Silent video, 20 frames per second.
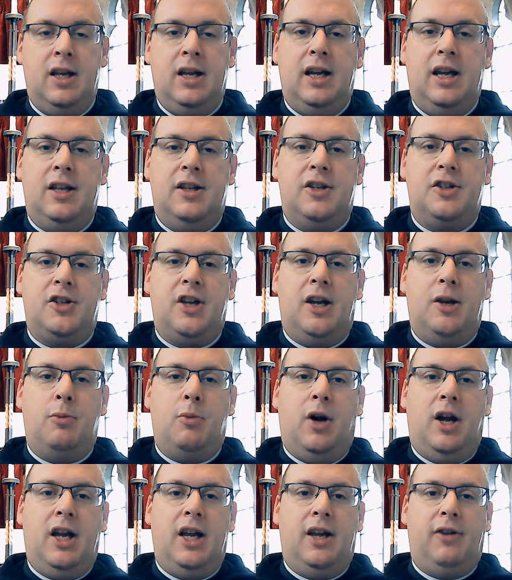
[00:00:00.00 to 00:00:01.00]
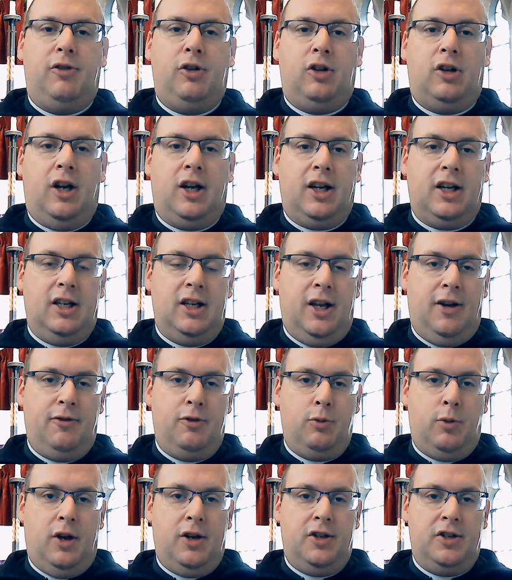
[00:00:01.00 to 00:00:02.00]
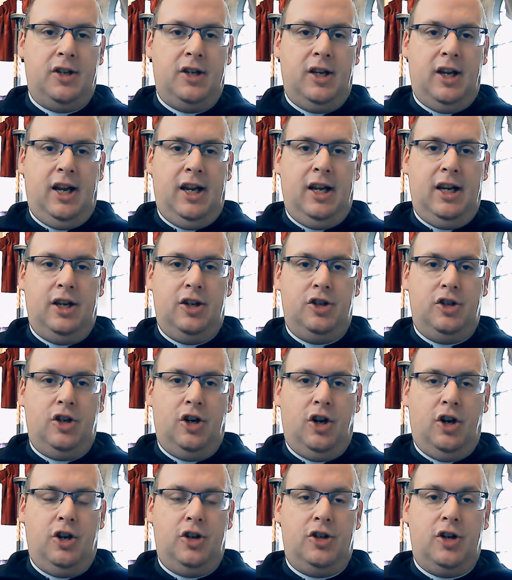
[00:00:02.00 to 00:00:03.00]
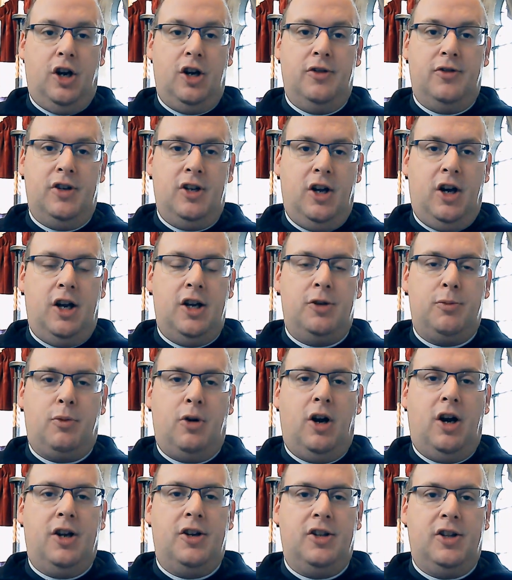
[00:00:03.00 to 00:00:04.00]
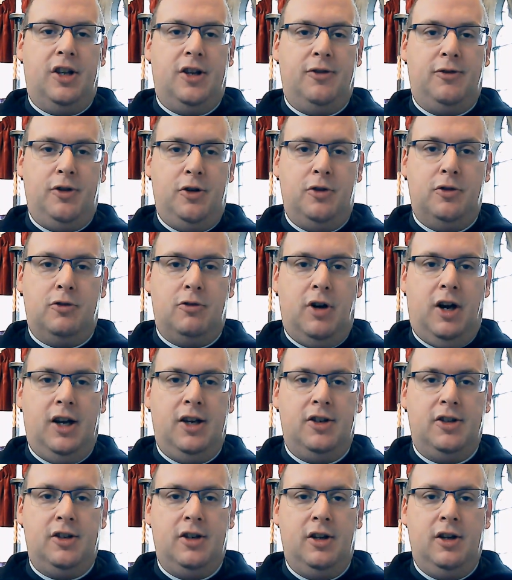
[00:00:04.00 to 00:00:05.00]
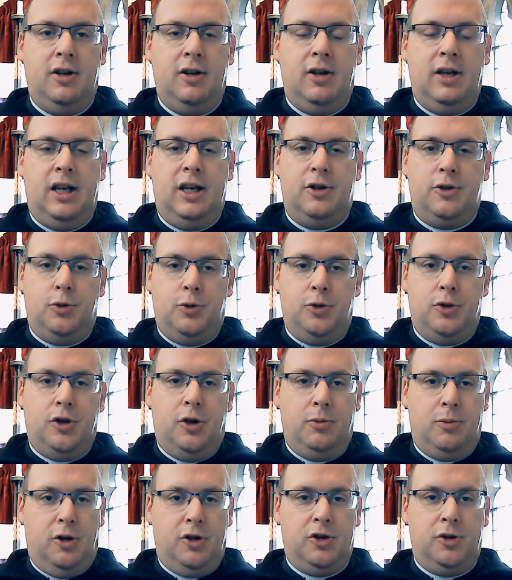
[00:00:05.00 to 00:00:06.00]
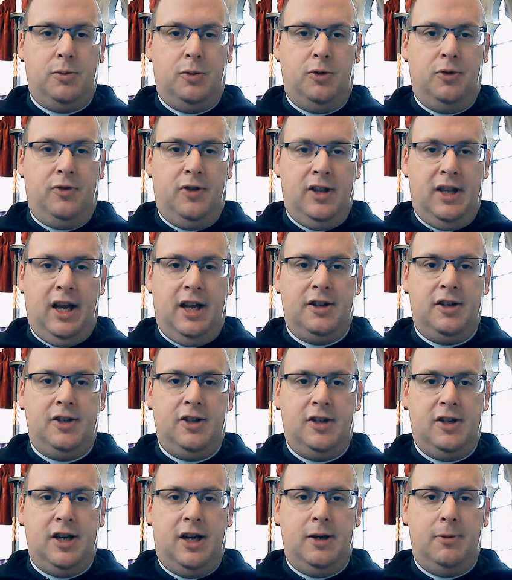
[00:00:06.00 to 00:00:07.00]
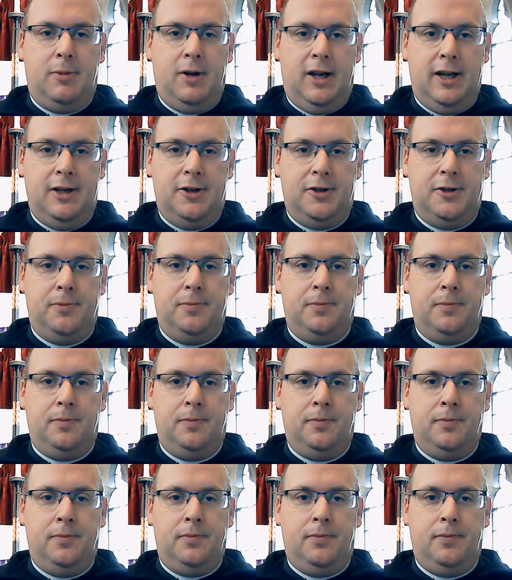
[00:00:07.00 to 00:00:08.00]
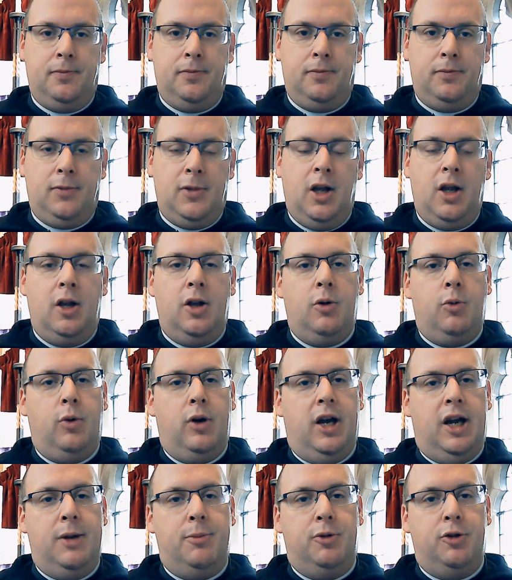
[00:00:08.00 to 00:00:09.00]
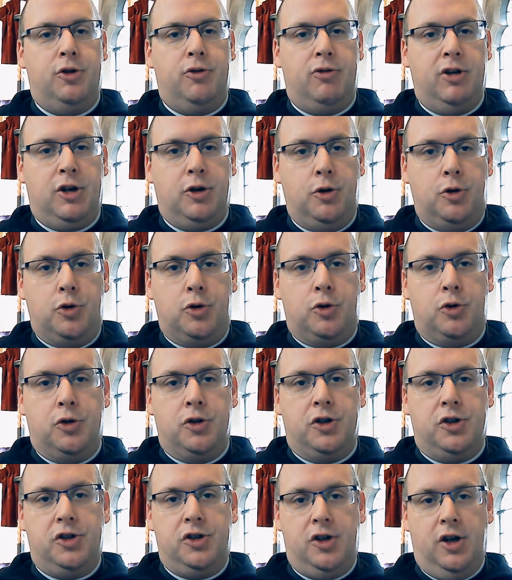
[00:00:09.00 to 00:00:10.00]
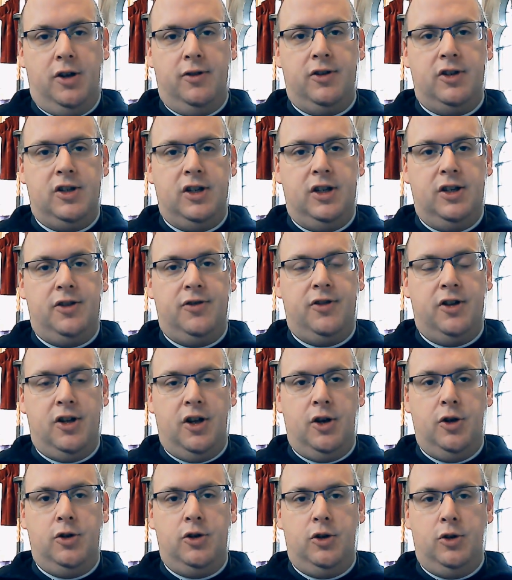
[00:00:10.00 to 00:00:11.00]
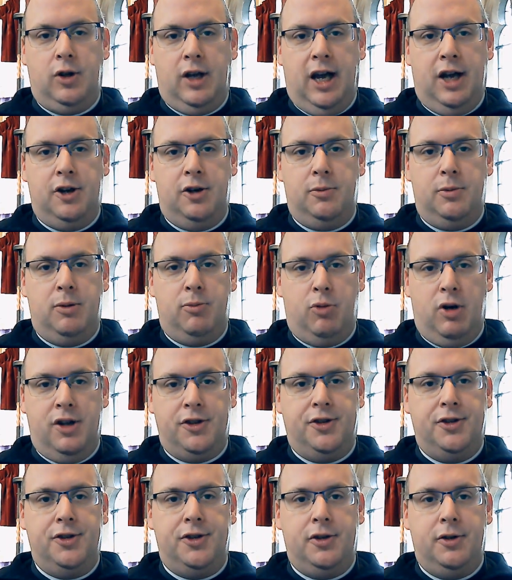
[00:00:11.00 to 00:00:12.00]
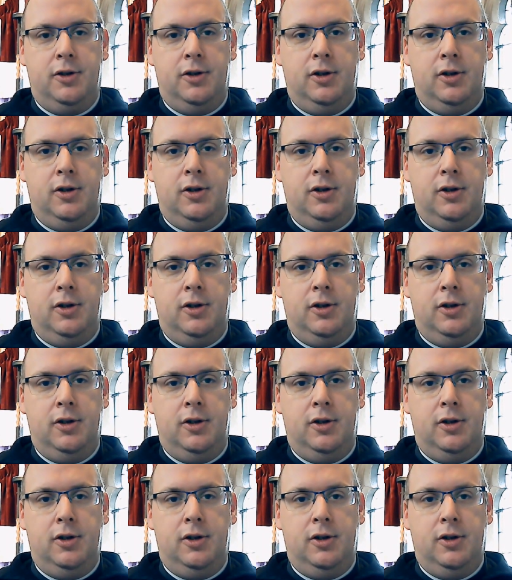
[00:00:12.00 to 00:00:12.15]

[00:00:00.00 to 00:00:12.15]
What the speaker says: In the same way, if you'd like a loved one to lay in church overnight prior to their funeral rites, it's also possible for that to take place. We're able to record services for those who cannot be present,